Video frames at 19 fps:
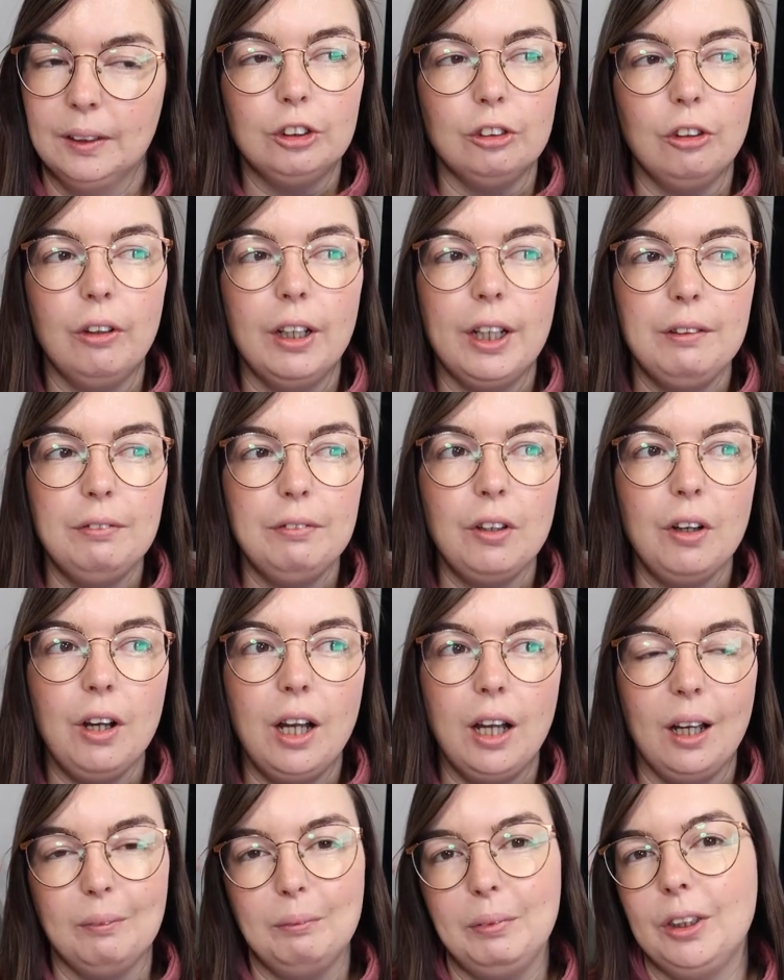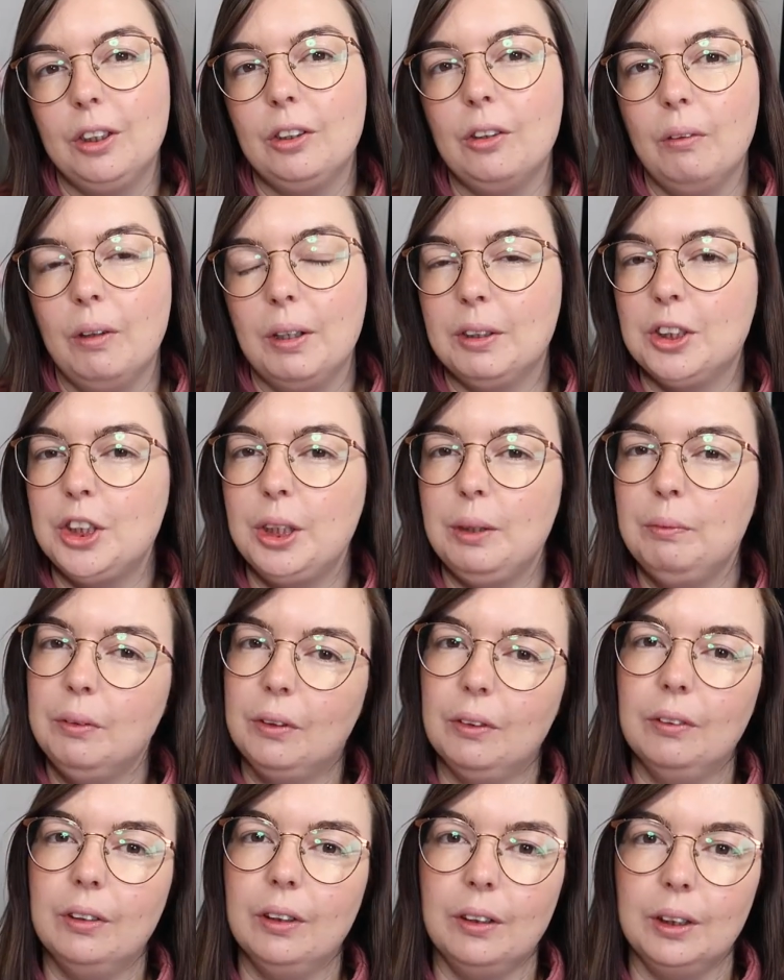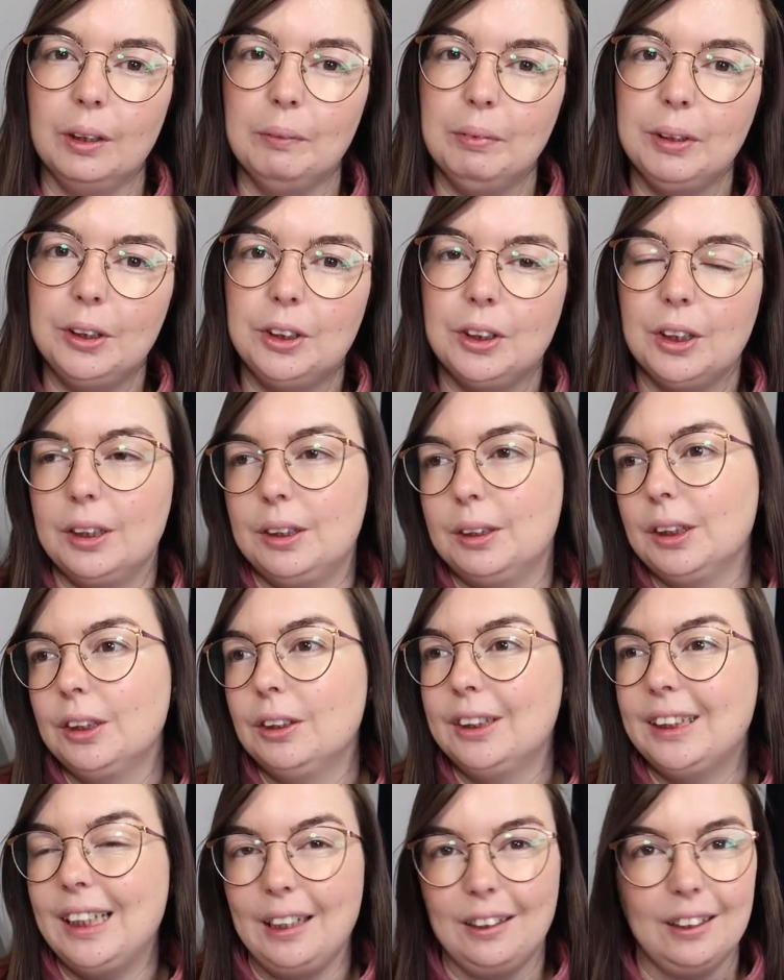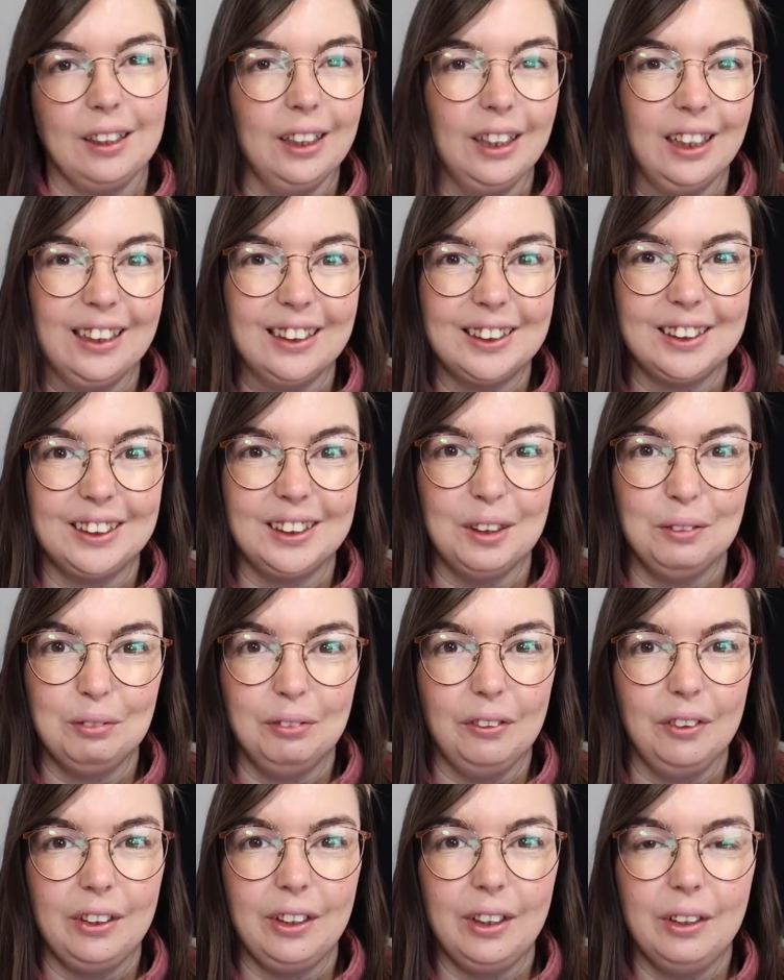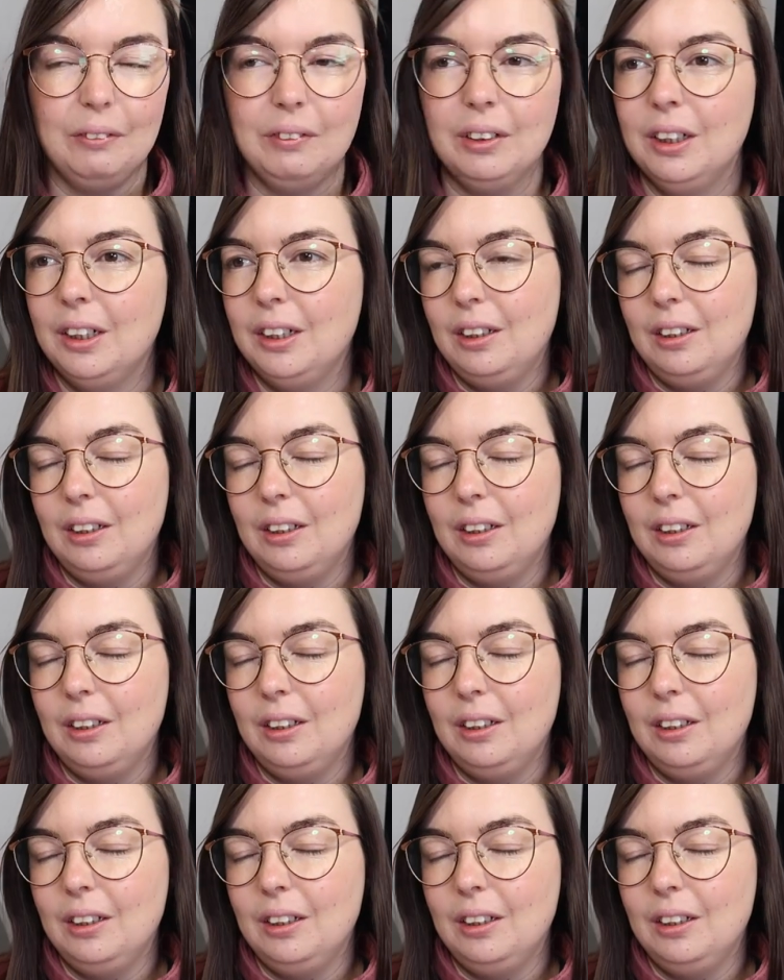So if you're happy going cheap, going on a budget, taking less stuff with you,